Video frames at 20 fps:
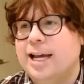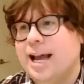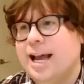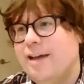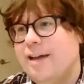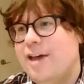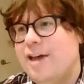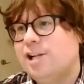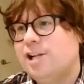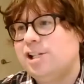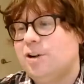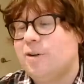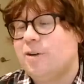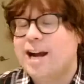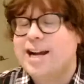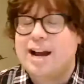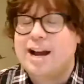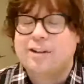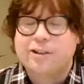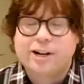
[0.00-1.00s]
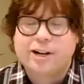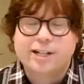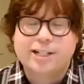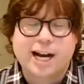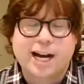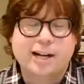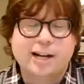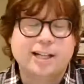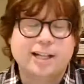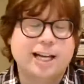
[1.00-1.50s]
And then, so I download an
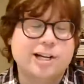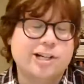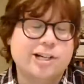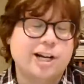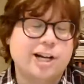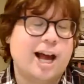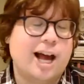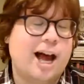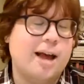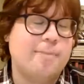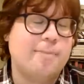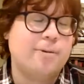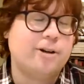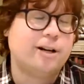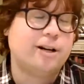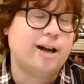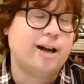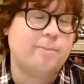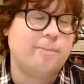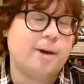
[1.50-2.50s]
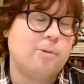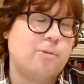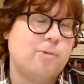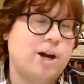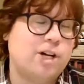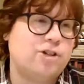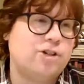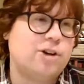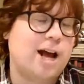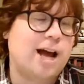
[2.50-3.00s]
entire collection. I put it on my
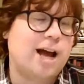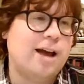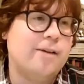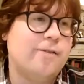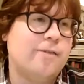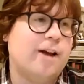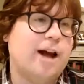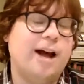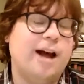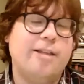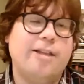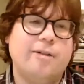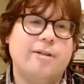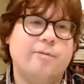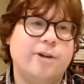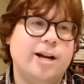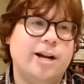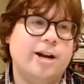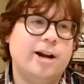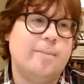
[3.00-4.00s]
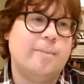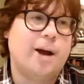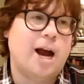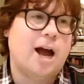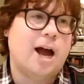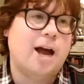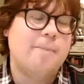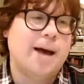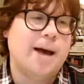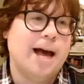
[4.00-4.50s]
OneDrive. I then read it on
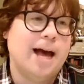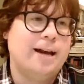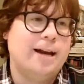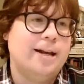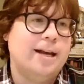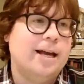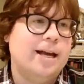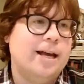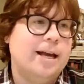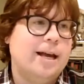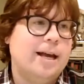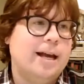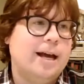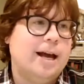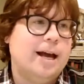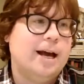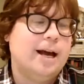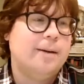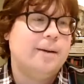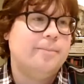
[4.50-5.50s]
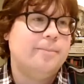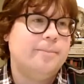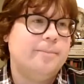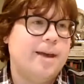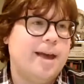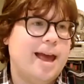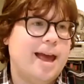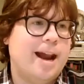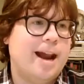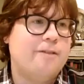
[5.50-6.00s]
my iPad.
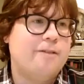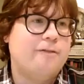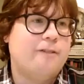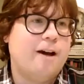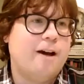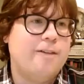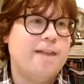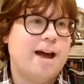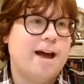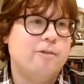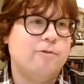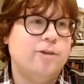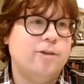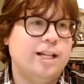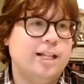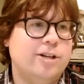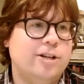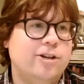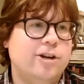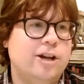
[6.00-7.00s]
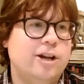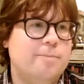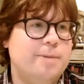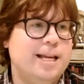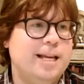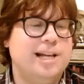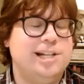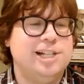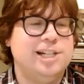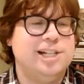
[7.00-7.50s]
And I find that really good
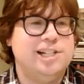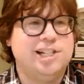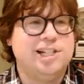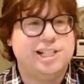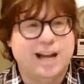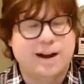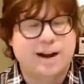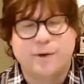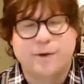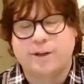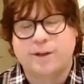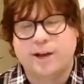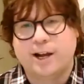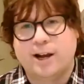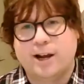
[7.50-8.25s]
because it's just everything.